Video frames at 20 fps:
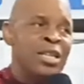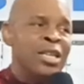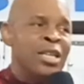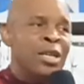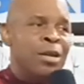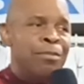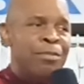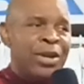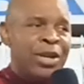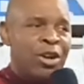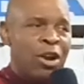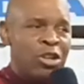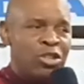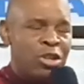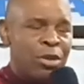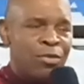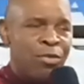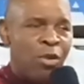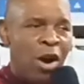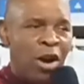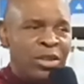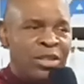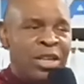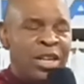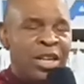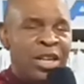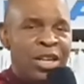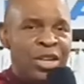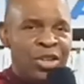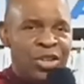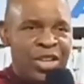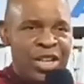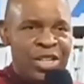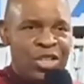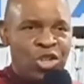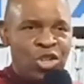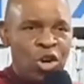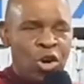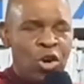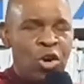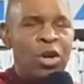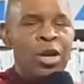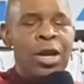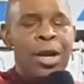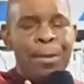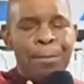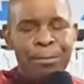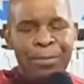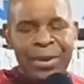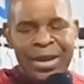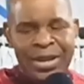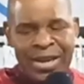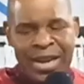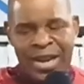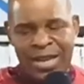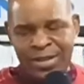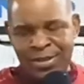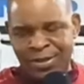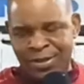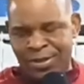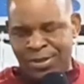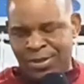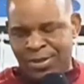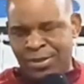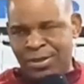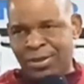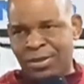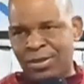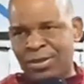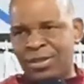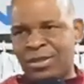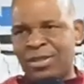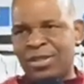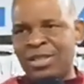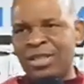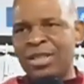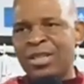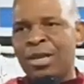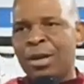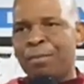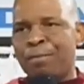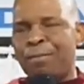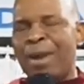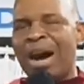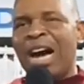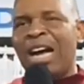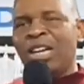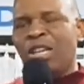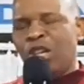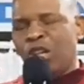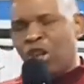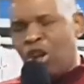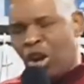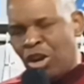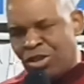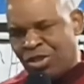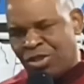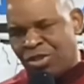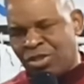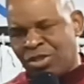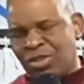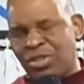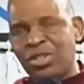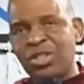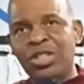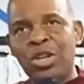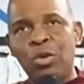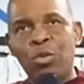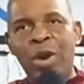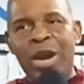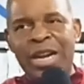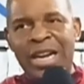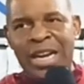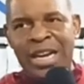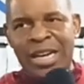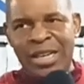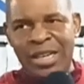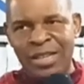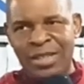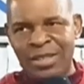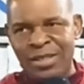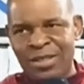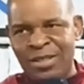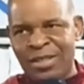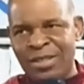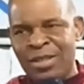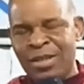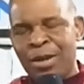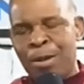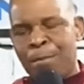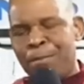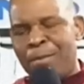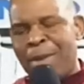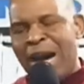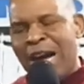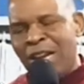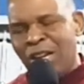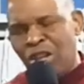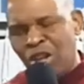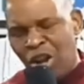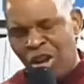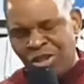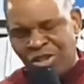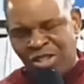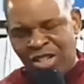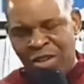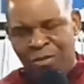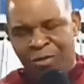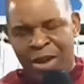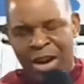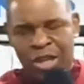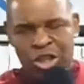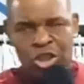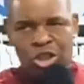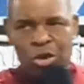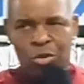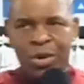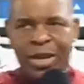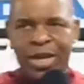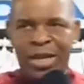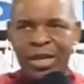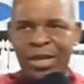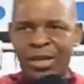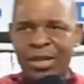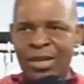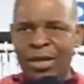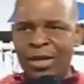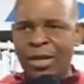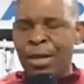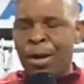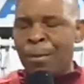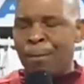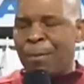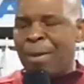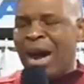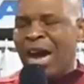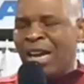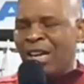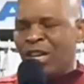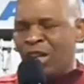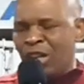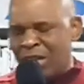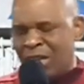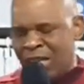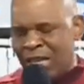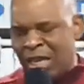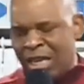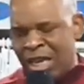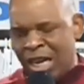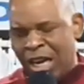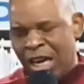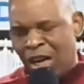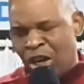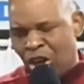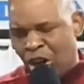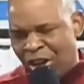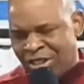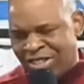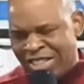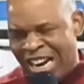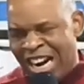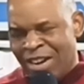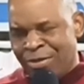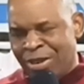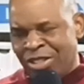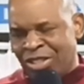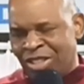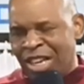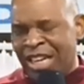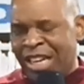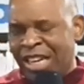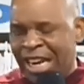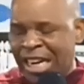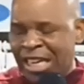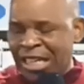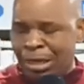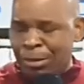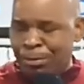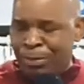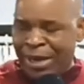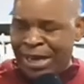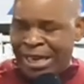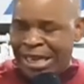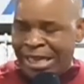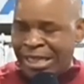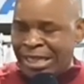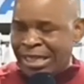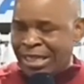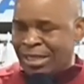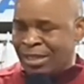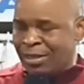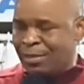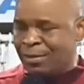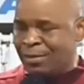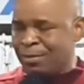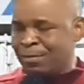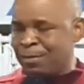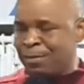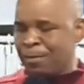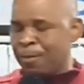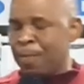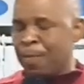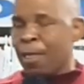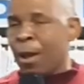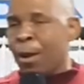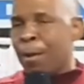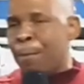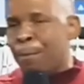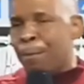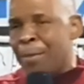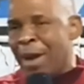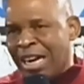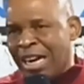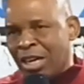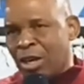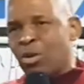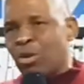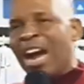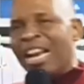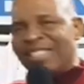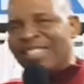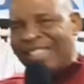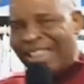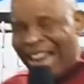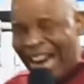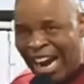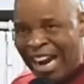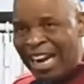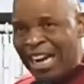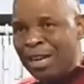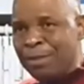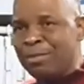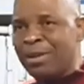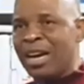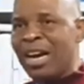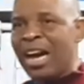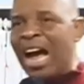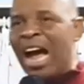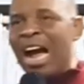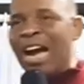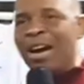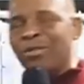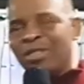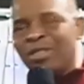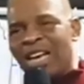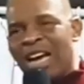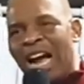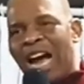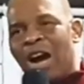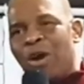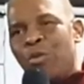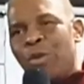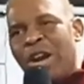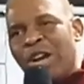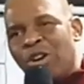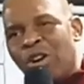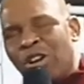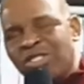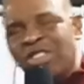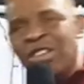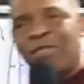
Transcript: because of what? Disobedience. Man lost the winning. Man lost the victory. Man he lost everything in the beginning. But Christ came and, and we lost the